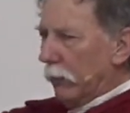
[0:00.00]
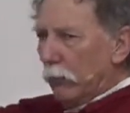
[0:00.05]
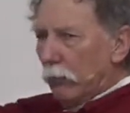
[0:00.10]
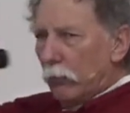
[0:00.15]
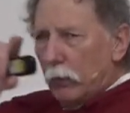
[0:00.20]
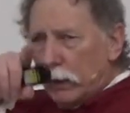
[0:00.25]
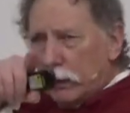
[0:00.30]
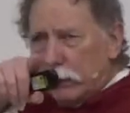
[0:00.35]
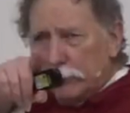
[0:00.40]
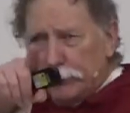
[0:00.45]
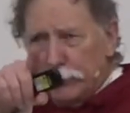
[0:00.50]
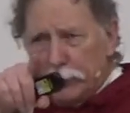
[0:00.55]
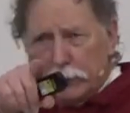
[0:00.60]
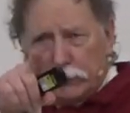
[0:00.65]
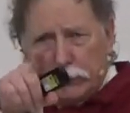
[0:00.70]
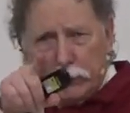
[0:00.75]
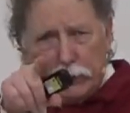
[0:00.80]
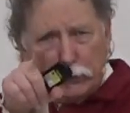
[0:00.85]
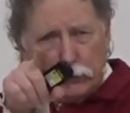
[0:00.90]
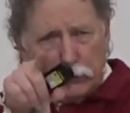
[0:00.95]
One of the
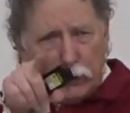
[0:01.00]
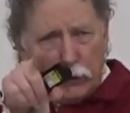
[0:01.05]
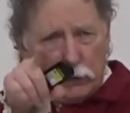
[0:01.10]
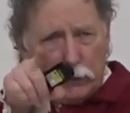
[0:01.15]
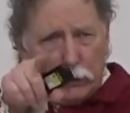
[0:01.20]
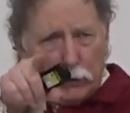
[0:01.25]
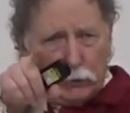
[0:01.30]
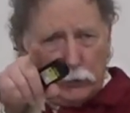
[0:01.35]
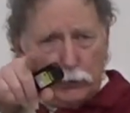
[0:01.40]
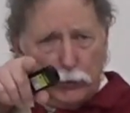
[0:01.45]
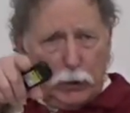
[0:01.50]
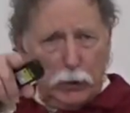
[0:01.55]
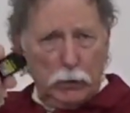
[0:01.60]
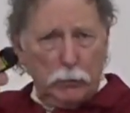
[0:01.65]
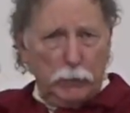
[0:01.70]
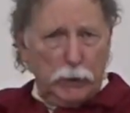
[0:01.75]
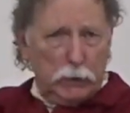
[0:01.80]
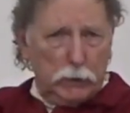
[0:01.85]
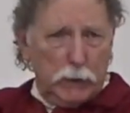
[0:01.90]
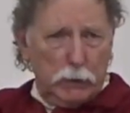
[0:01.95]
things that young
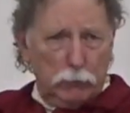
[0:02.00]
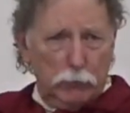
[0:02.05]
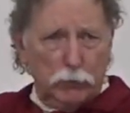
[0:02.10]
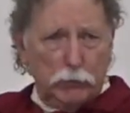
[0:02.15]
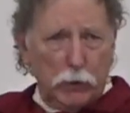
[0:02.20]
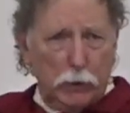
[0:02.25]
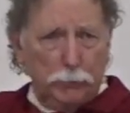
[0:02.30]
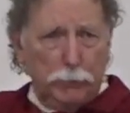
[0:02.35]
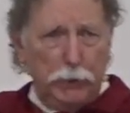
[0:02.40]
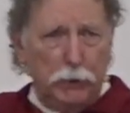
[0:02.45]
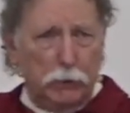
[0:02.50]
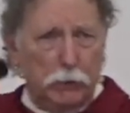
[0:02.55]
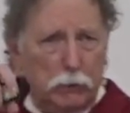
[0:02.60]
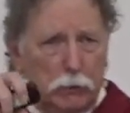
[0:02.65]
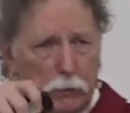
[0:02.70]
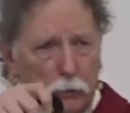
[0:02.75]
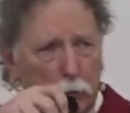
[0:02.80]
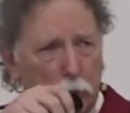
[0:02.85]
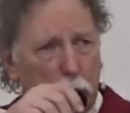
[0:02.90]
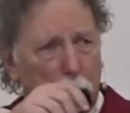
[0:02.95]
gentleman that was up here
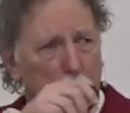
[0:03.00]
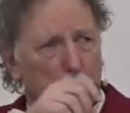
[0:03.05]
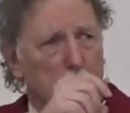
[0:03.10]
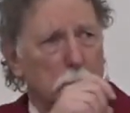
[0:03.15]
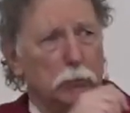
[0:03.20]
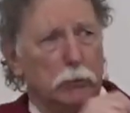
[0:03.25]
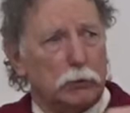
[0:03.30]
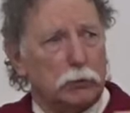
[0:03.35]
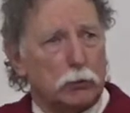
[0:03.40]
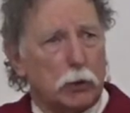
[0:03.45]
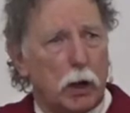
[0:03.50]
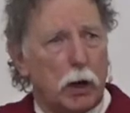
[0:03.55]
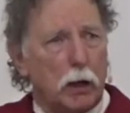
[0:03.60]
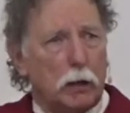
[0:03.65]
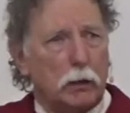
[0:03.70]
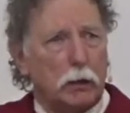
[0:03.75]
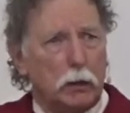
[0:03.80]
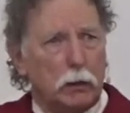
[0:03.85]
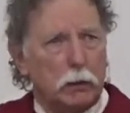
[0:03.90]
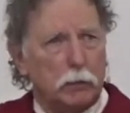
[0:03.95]
earlier was
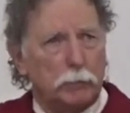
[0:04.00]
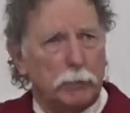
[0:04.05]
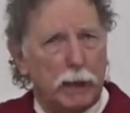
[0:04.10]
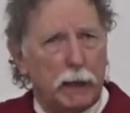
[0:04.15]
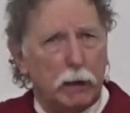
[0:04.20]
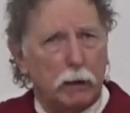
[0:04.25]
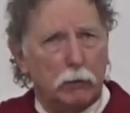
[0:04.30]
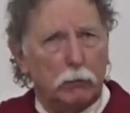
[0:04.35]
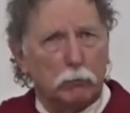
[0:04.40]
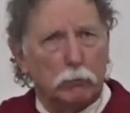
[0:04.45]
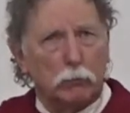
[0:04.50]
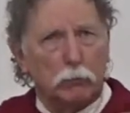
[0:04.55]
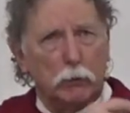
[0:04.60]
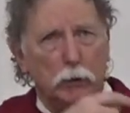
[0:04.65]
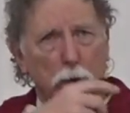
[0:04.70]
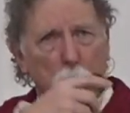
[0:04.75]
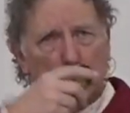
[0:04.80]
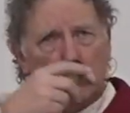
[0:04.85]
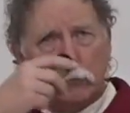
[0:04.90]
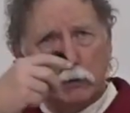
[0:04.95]
talking about
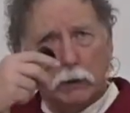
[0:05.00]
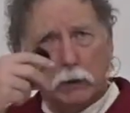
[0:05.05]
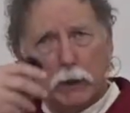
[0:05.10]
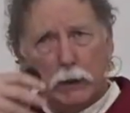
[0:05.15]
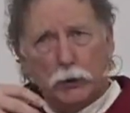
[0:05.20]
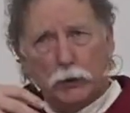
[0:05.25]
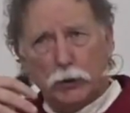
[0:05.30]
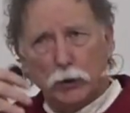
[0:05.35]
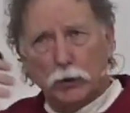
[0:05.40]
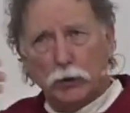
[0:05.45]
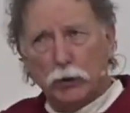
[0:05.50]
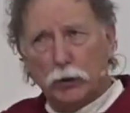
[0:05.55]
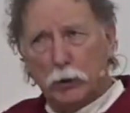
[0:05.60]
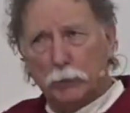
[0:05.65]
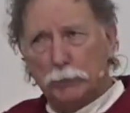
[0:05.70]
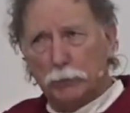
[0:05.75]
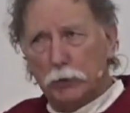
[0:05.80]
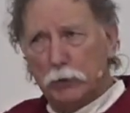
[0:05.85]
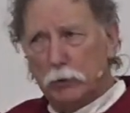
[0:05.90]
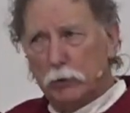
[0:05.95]
in relationship
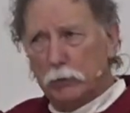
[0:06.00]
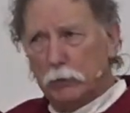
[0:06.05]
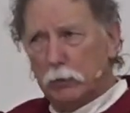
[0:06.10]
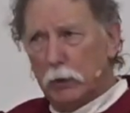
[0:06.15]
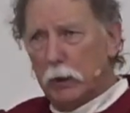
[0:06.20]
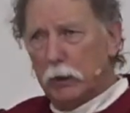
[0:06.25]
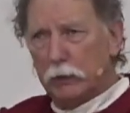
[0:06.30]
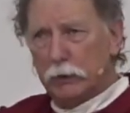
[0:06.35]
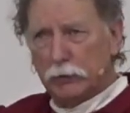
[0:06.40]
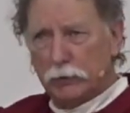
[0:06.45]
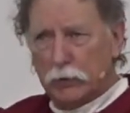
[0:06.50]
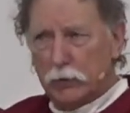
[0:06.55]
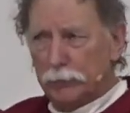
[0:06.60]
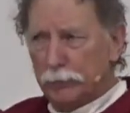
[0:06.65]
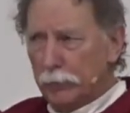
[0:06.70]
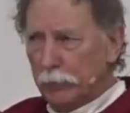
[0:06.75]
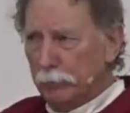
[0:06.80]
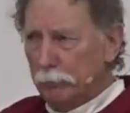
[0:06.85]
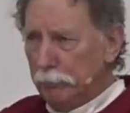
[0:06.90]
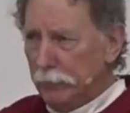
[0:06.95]
to all these
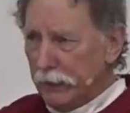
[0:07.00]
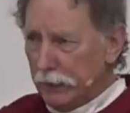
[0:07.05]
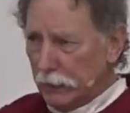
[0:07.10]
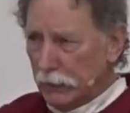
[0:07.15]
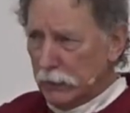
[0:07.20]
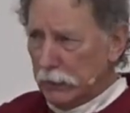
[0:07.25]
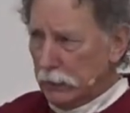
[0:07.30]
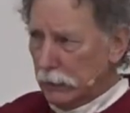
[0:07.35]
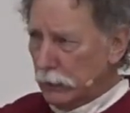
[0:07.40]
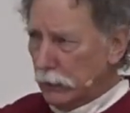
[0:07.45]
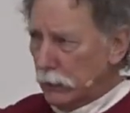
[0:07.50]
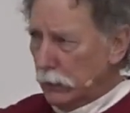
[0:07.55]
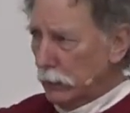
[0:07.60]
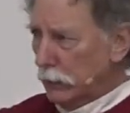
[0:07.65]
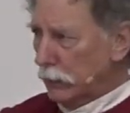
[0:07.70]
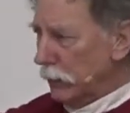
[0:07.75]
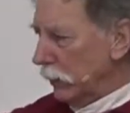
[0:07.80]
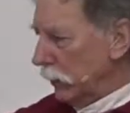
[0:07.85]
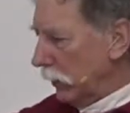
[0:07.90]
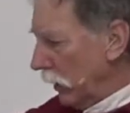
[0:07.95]
different
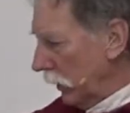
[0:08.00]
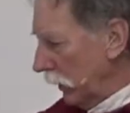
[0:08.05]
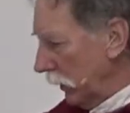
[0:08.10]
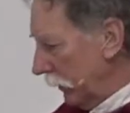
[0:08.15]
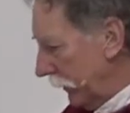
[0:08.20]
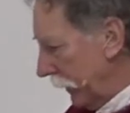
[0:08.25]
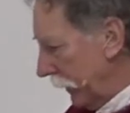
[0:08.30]
businesses and all of